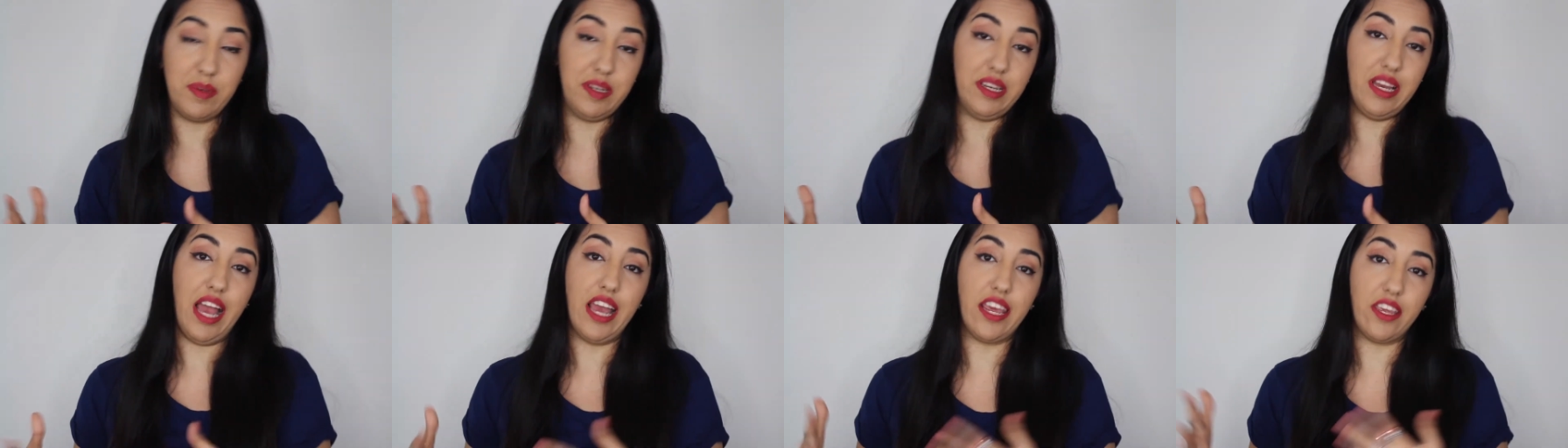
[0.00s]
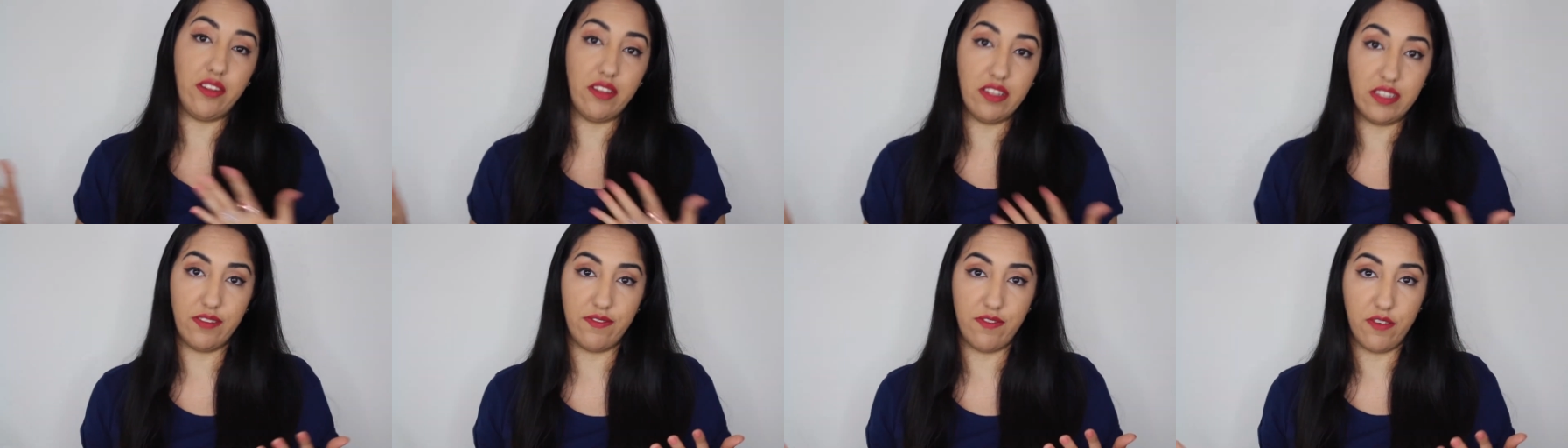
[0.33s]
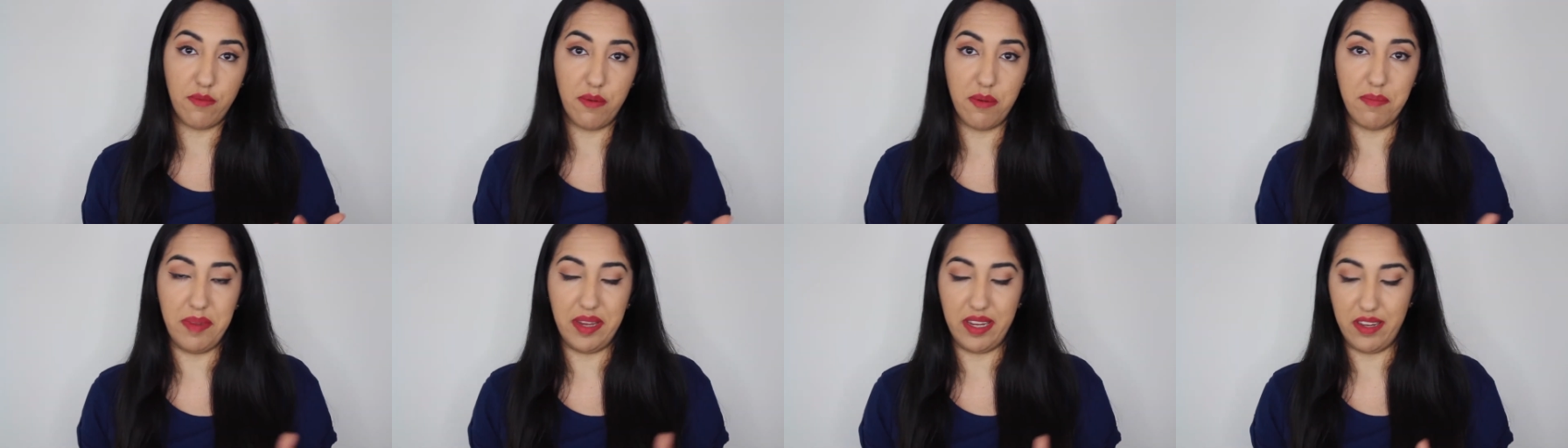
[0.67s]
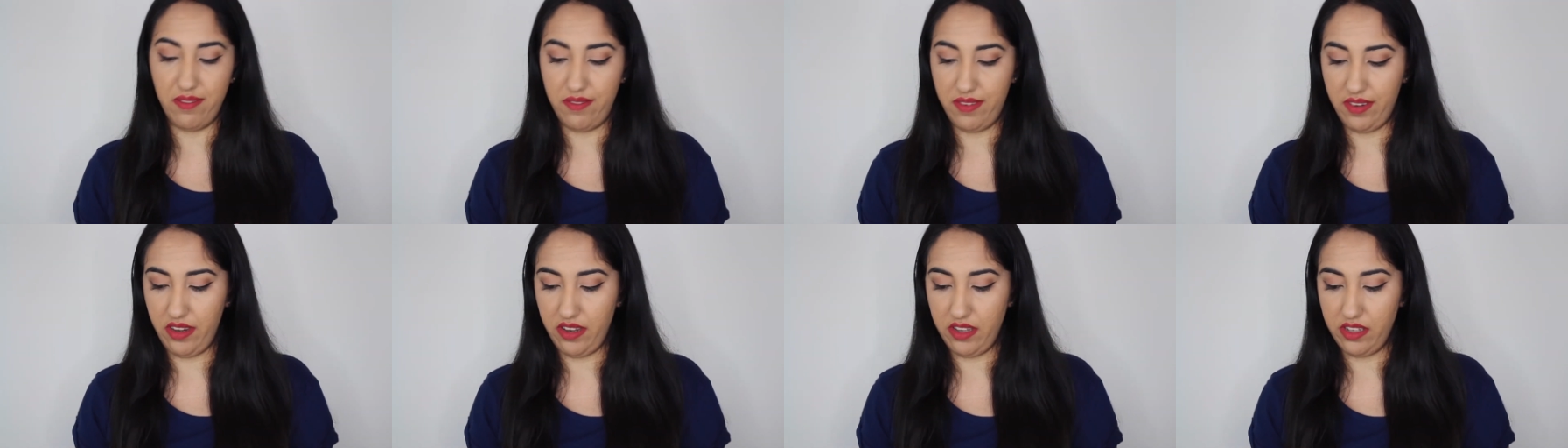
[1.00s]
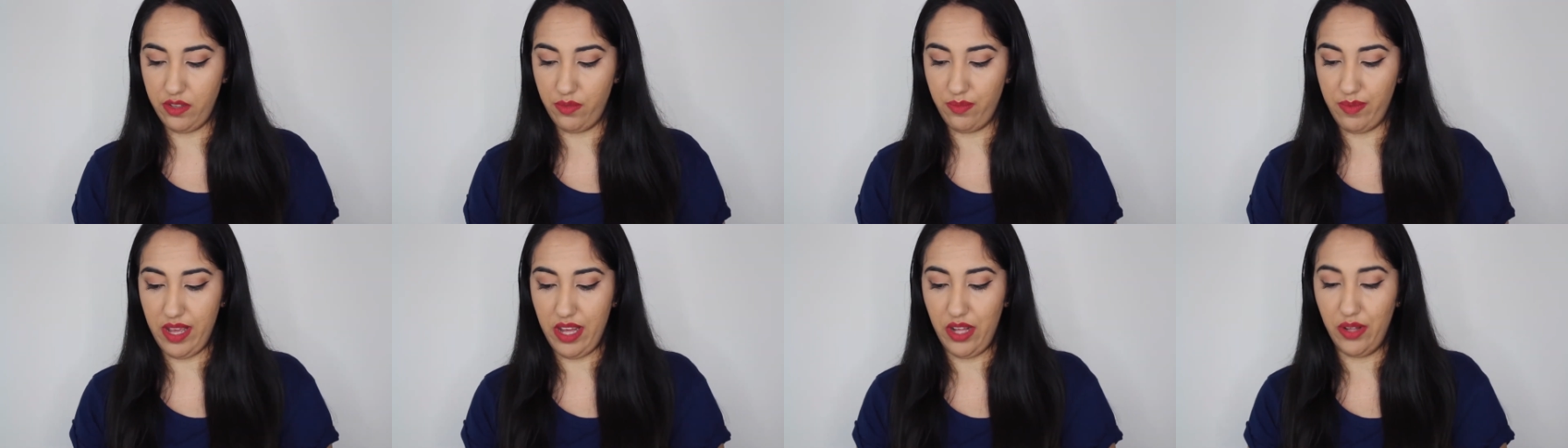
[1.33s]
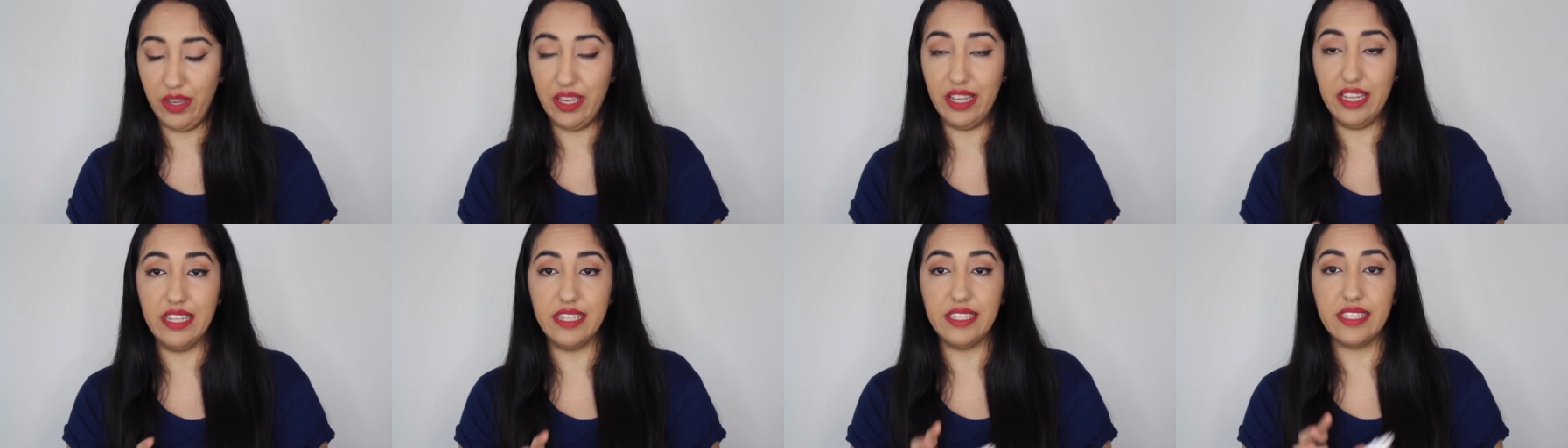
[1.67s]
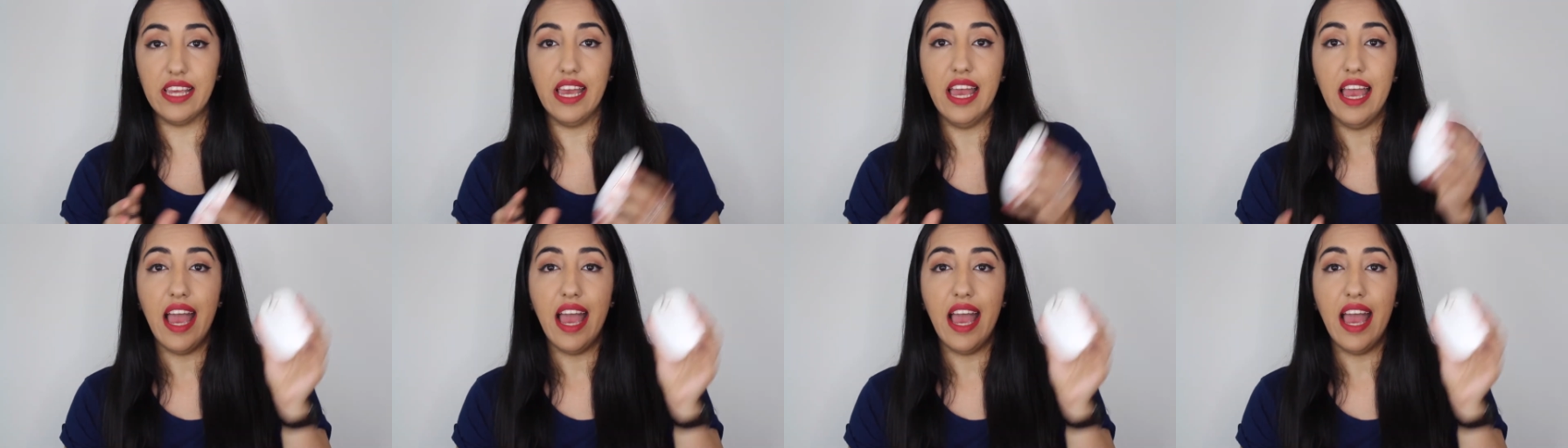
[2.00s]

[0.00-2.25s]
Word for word: but I use it for my makeup videos as well, is